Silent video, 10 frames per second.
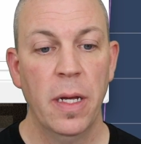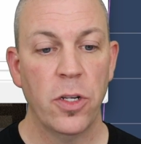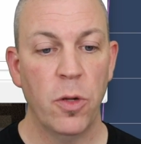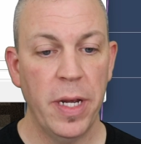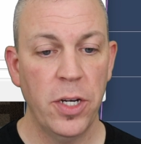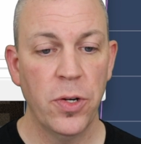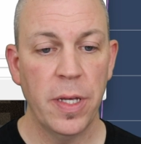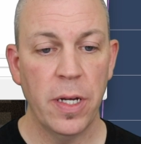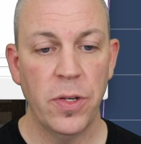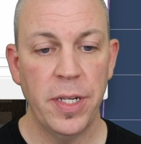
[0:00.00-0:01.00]
So make sure
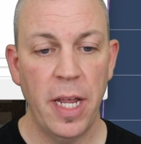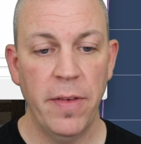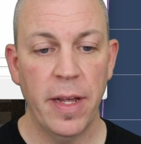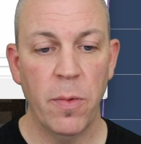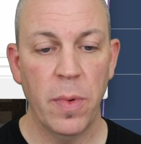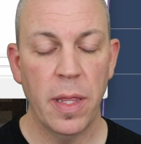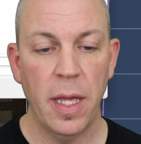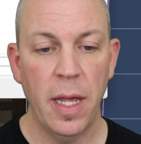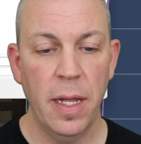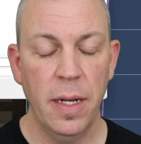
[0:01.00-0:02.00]
that you're saving it
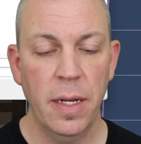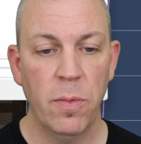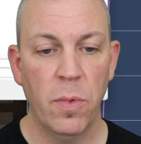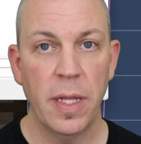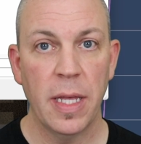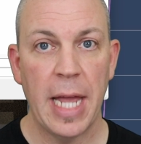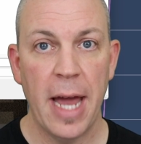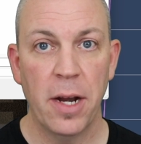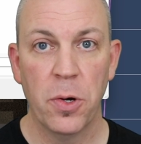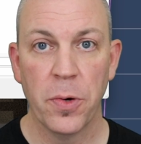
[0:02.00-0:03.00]
within one of the
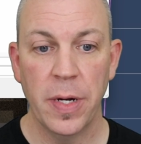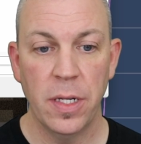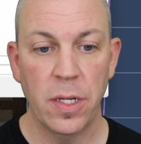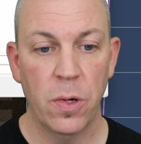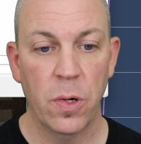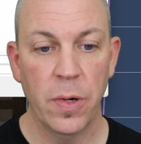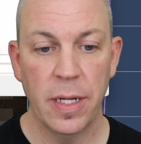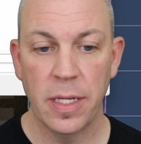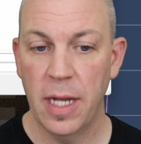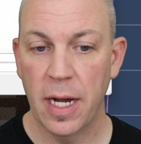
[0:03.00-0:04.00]
categories or
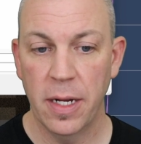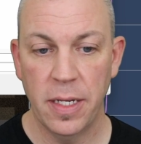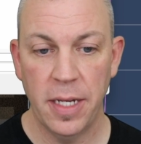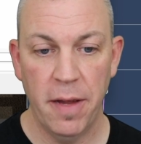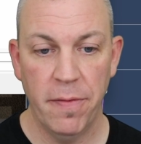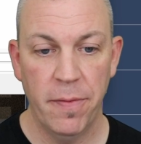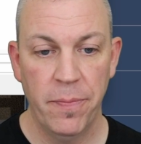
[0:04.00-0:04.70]
it's not going to save.